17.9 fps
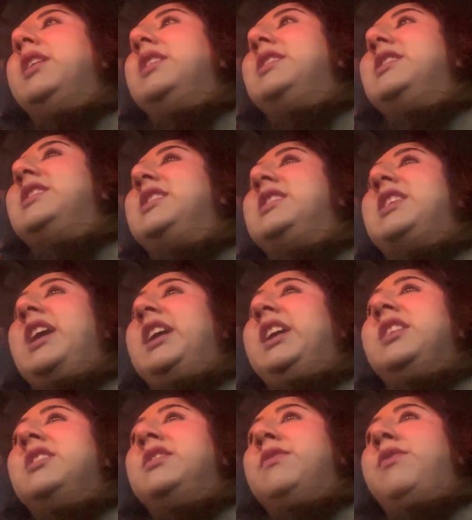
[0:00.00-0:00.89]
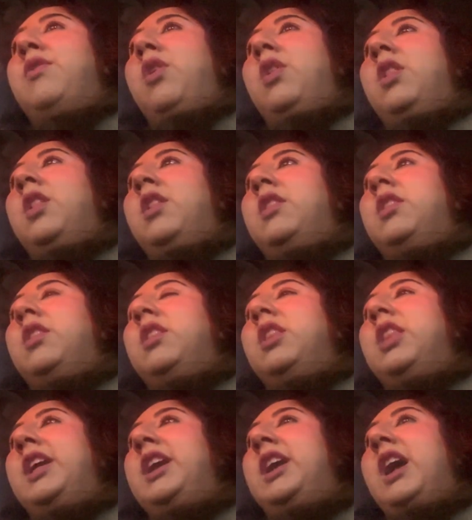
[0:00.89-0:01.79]
Second of all,
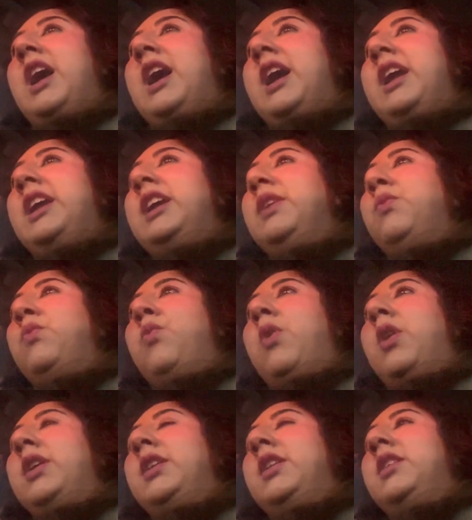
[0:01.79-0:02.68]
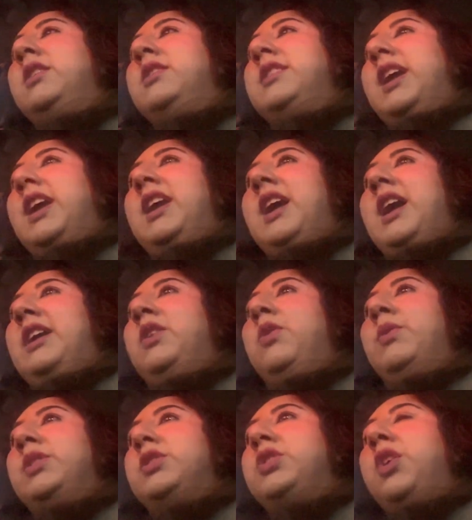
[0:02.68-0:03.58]
like, one day I
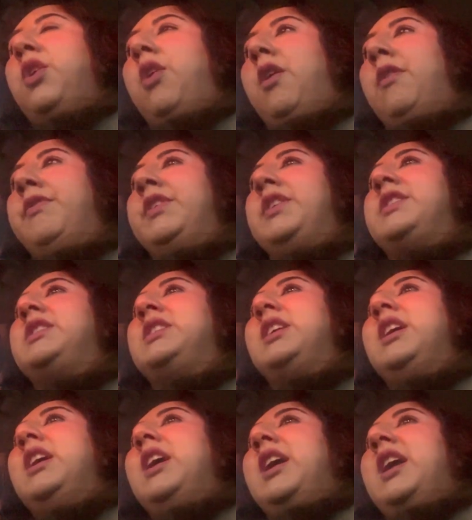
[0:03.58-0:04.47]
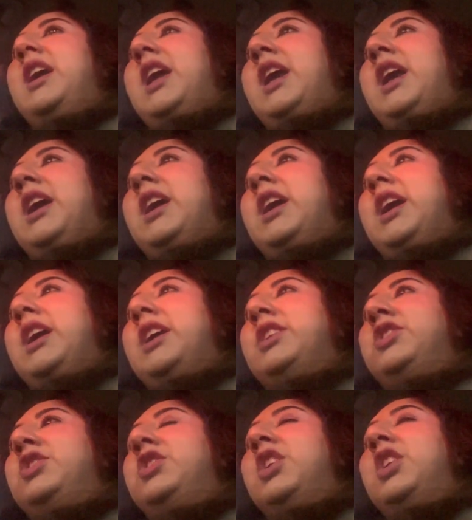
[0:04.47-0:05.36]
go into the office,
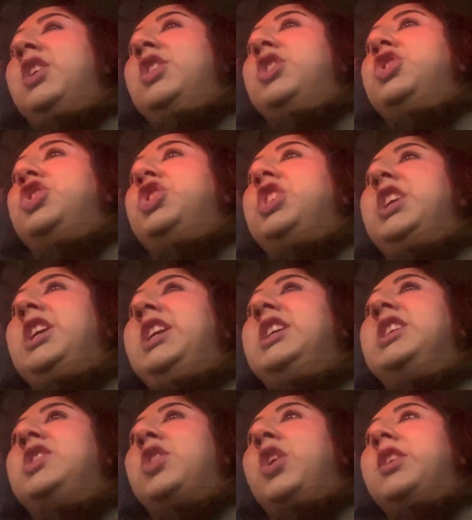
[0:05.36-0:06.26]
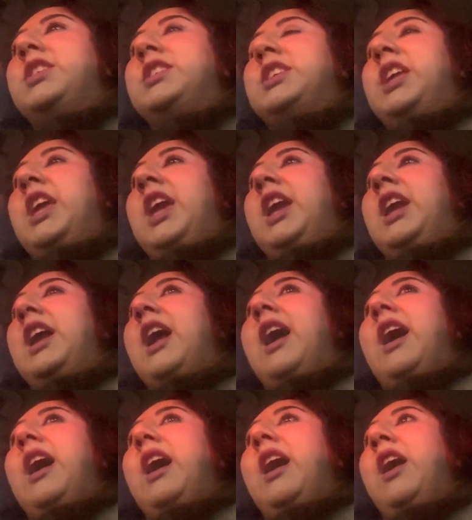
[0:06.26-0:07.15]
and she starts saying
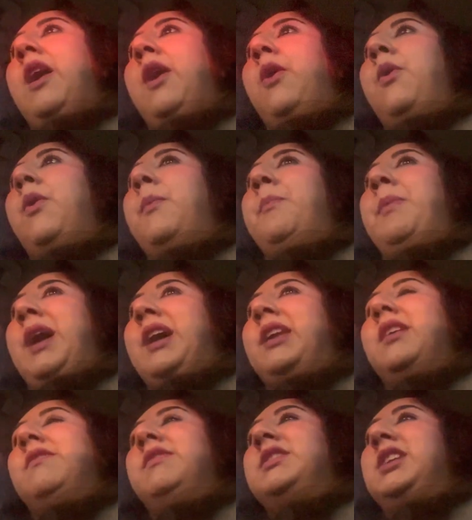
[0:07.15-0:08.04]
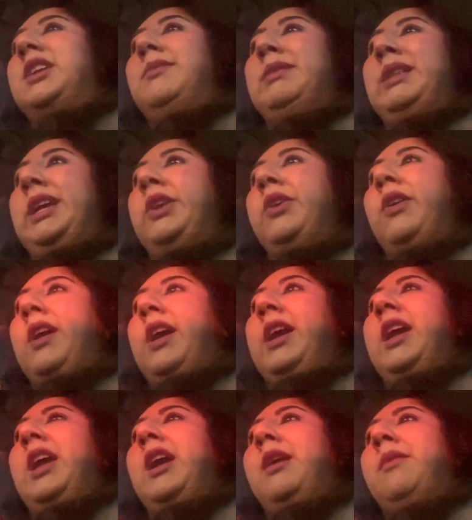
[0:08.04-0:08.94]
how bad of a team leader
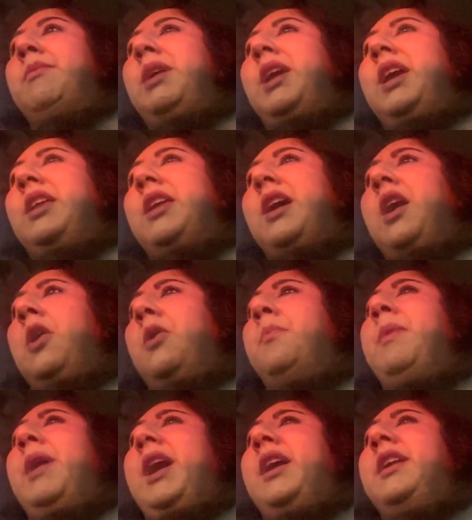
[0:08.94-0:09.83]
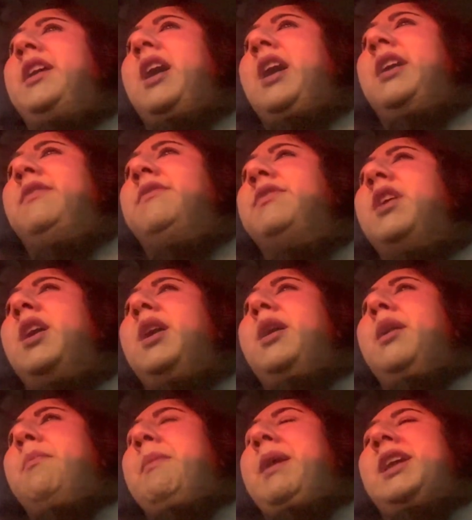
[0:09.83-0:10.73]
I am, and how bad I've
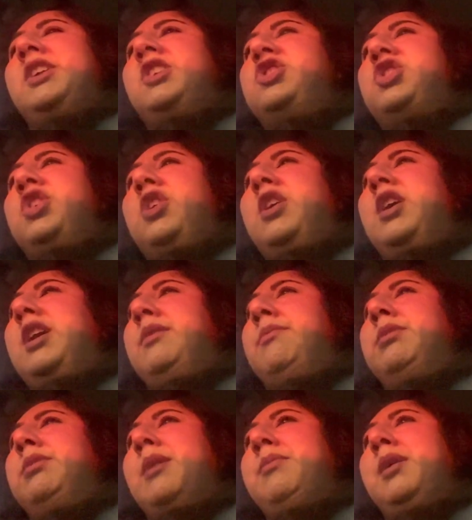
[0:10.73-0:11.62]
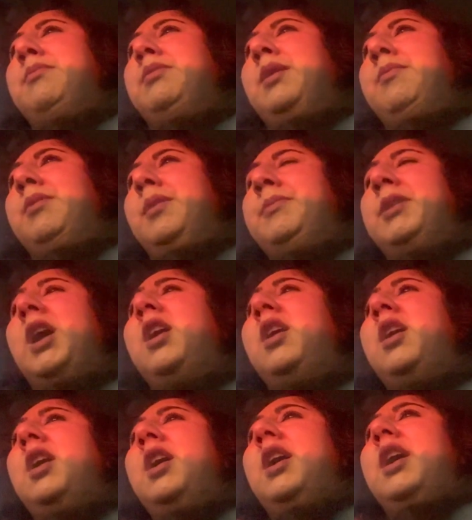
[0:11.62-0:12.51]
managed her, and blah blah blah blah blah.
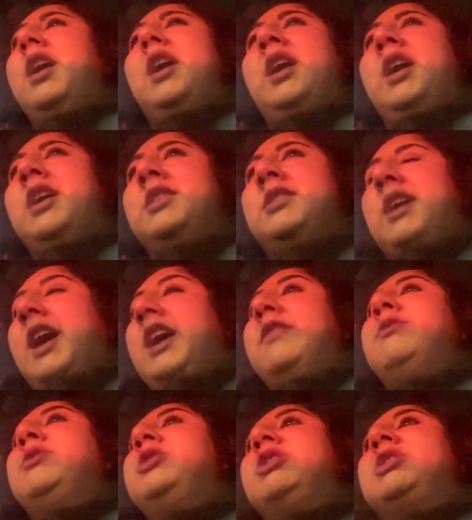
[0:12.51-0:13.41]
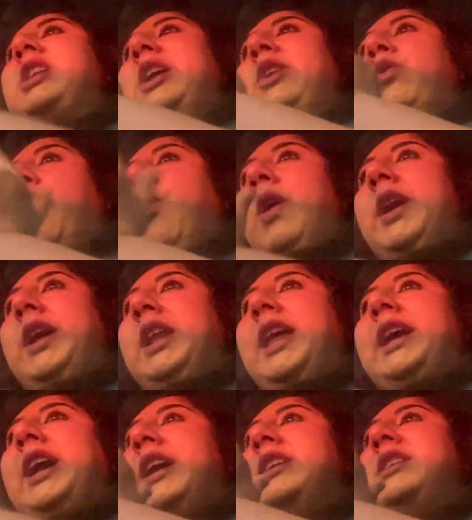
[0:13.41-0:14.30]
And I was just like quiet,
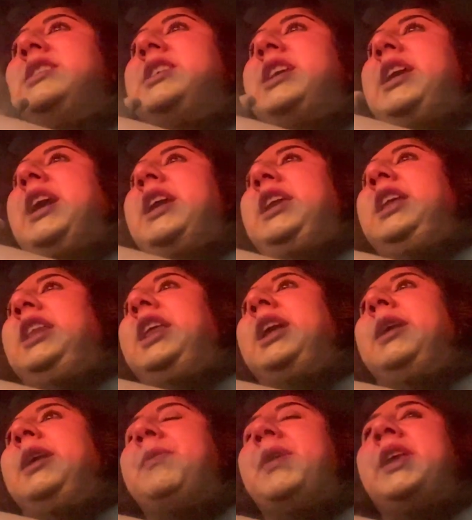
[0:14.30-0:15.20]
like I didn't say anything.